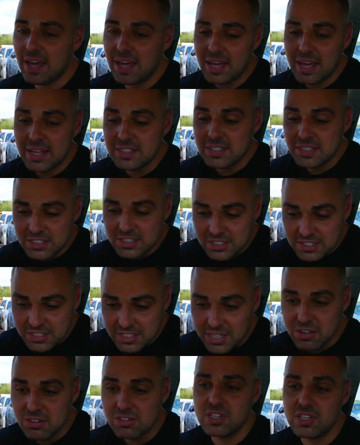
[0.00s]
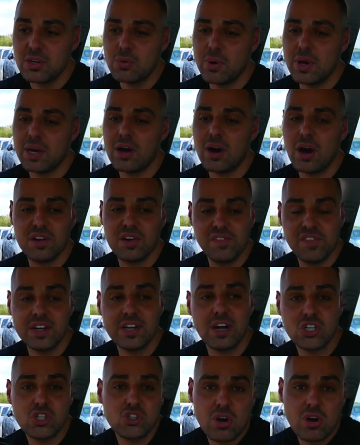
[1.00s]
It's a seriously quick car. The thing
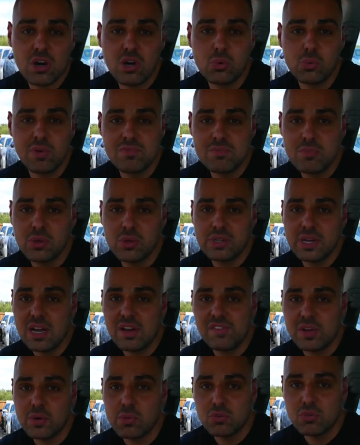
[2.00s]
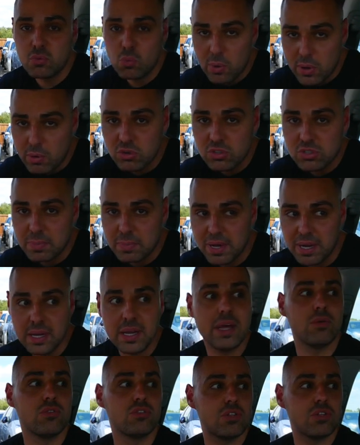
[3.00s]
that I struggled with more than anything was wheel spin.
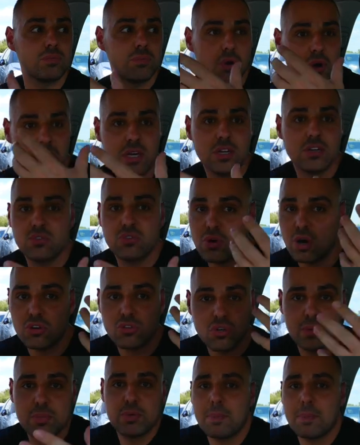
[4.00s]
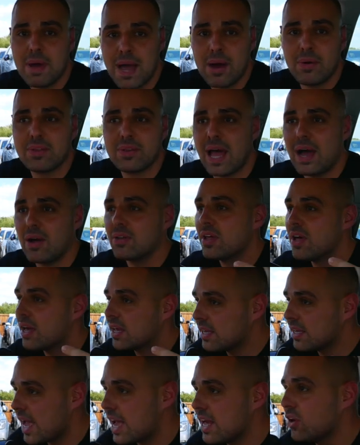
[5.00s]
It was just putting, I was trying to put the power down,
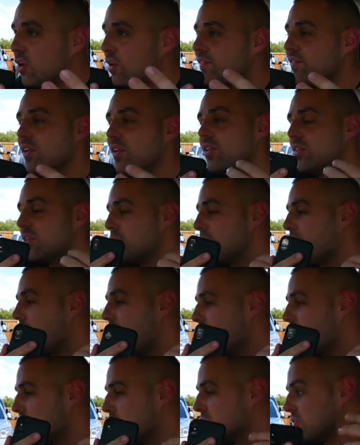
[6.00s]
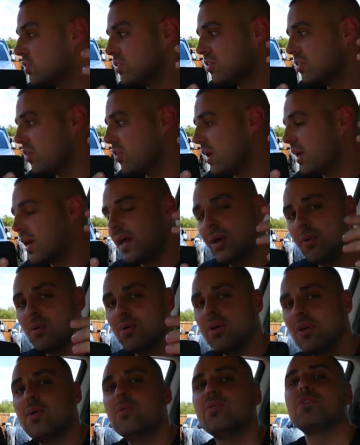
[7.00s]
getting off the mark was just like, it
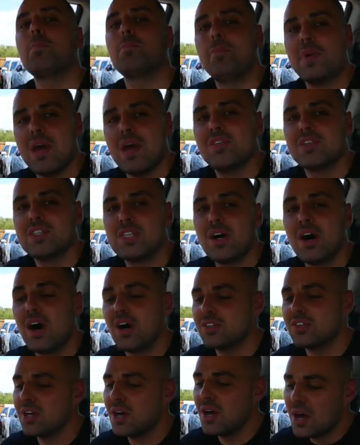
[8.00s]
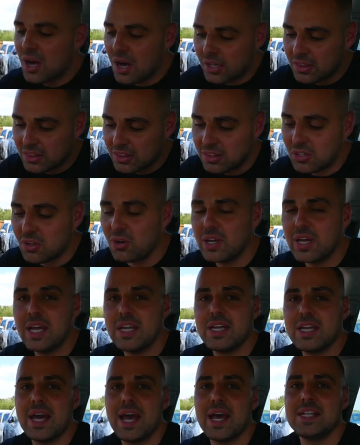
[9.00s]
was a bit of a task. Got it
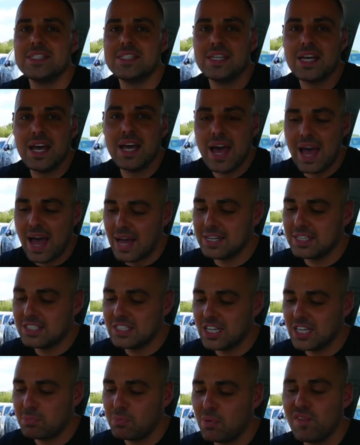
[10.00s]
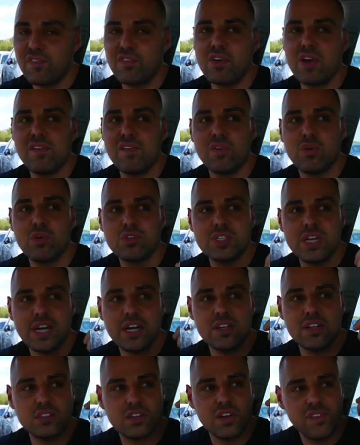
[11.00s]
in the end, and 6.34
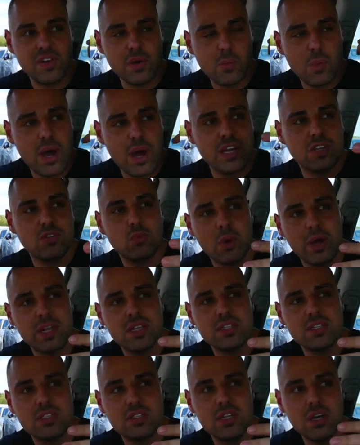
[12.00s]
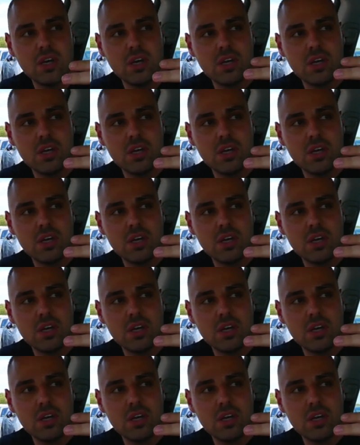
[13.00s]
seconds. And I think where this wins